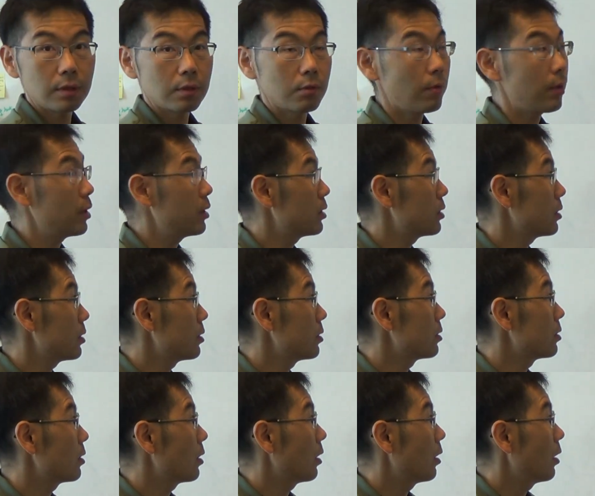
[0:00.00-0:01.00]

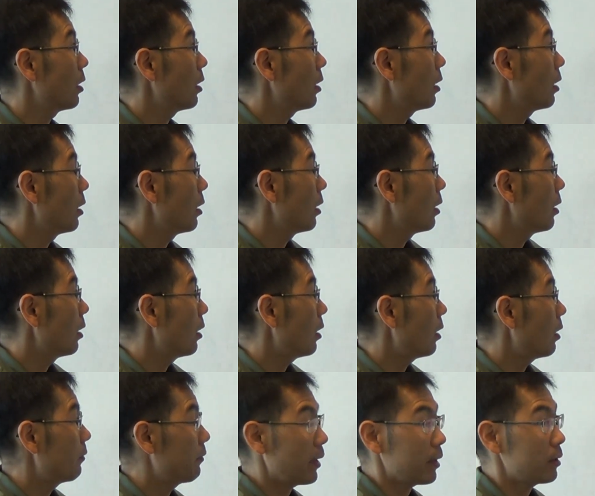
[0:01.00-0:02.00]
equations.
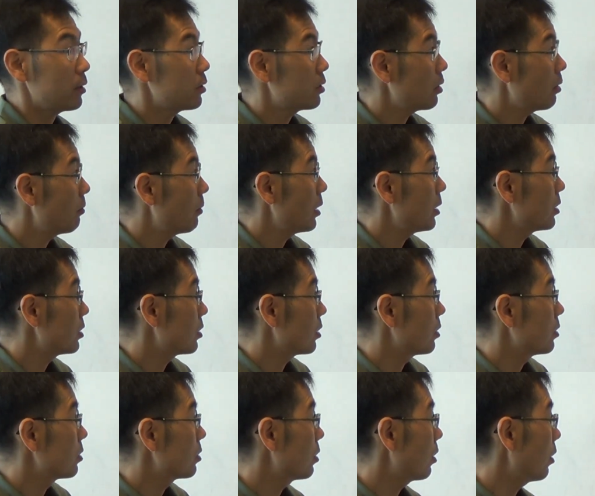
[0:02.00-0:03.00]
Vector
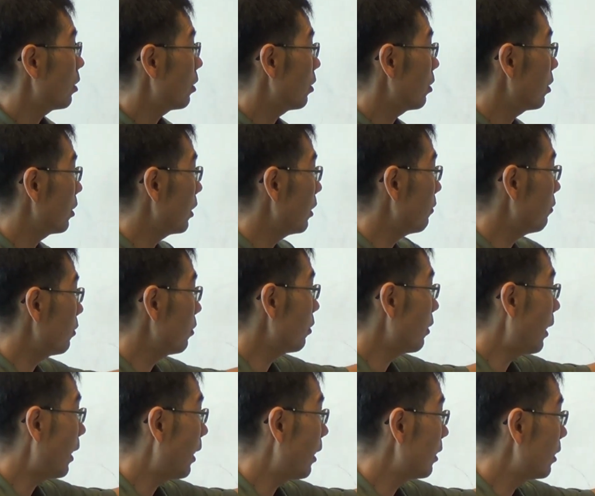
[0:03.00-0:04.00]
summation. So if you
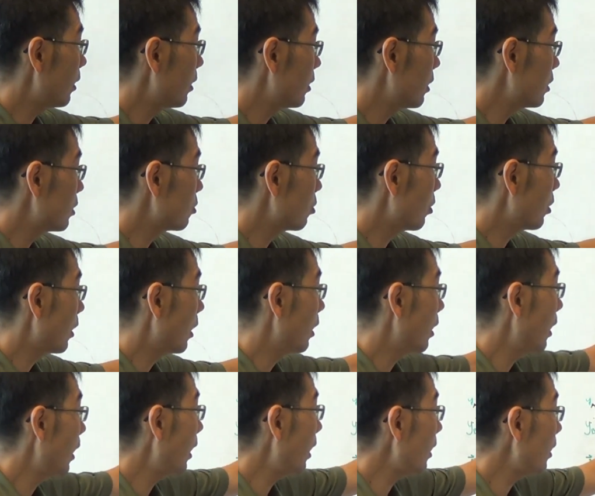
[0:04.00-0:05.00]
add this one
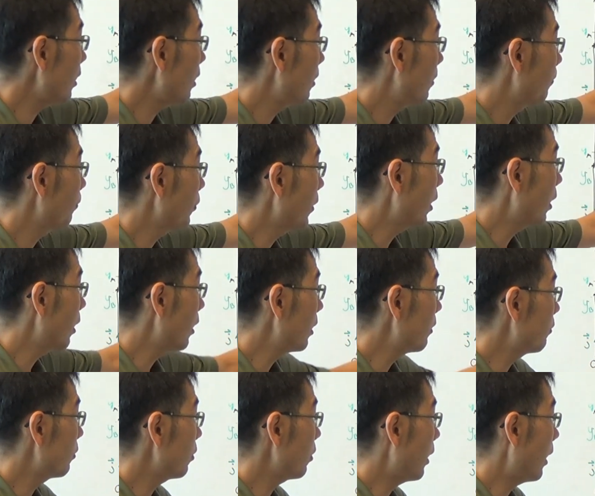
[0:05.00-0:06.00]
and add,
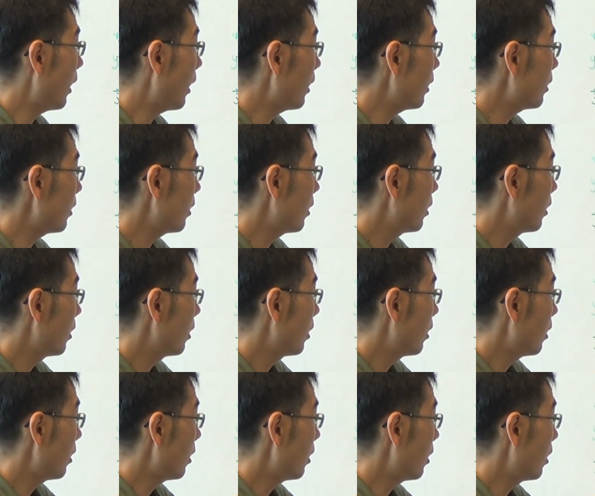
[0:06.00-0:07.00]
if you add
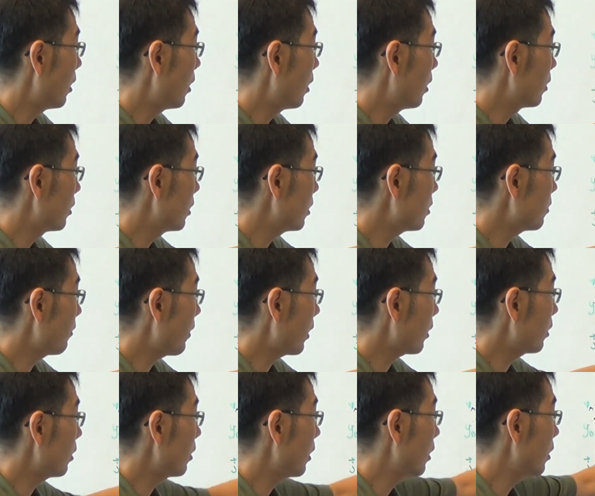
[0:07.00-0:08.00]
this
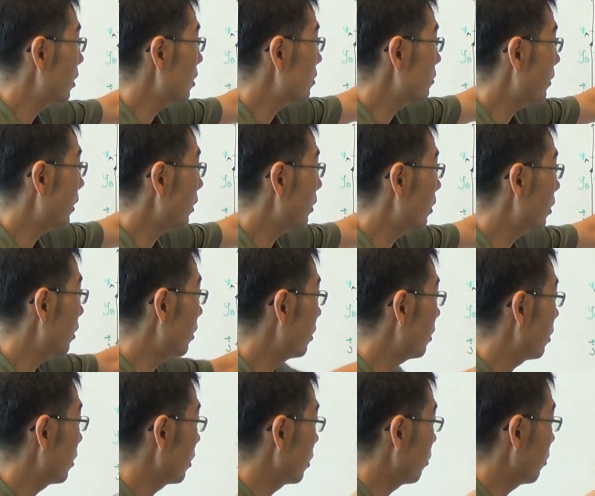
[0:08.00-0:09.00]
vector and this vector,
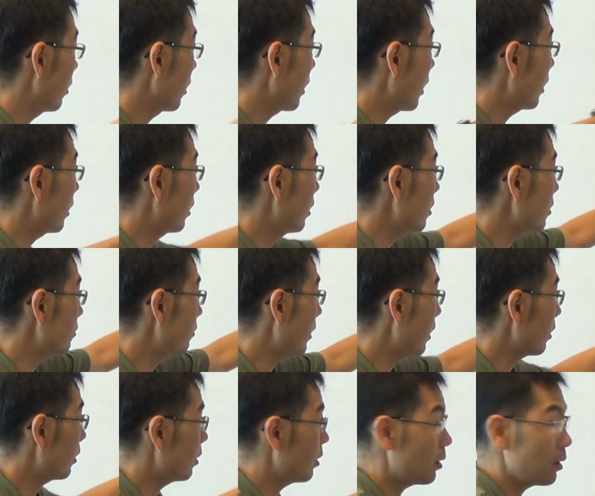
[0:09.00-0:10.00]
you will get this
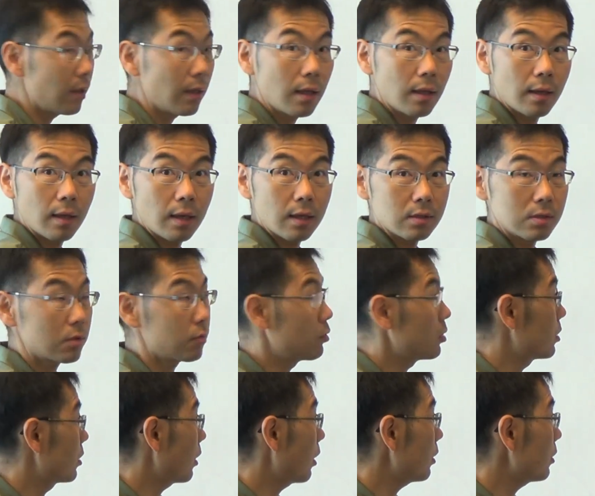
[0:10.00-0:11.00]
vector as a
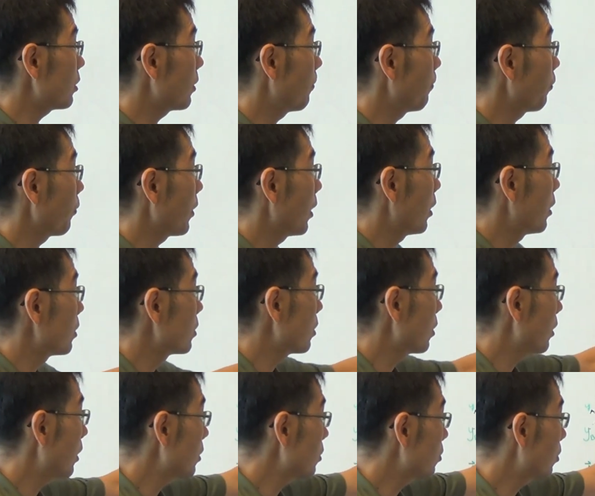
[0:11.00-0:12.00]
result.
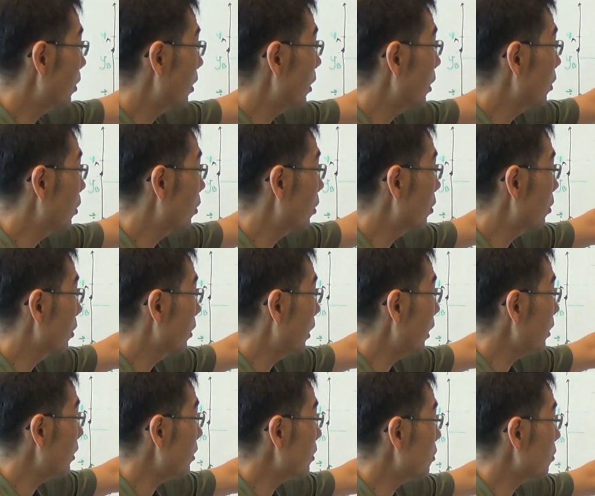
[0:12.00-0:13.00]
So that's why in order to
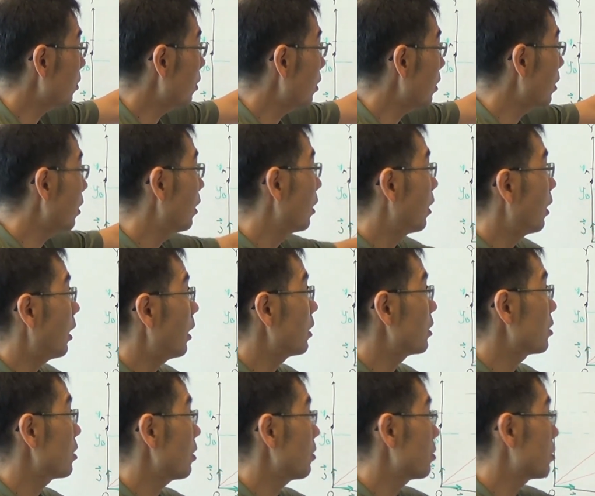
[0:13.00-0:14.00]
get this one, I
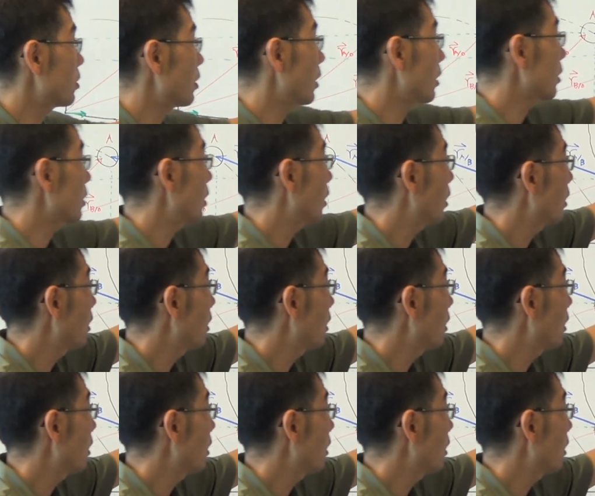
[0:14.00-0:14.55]
subtract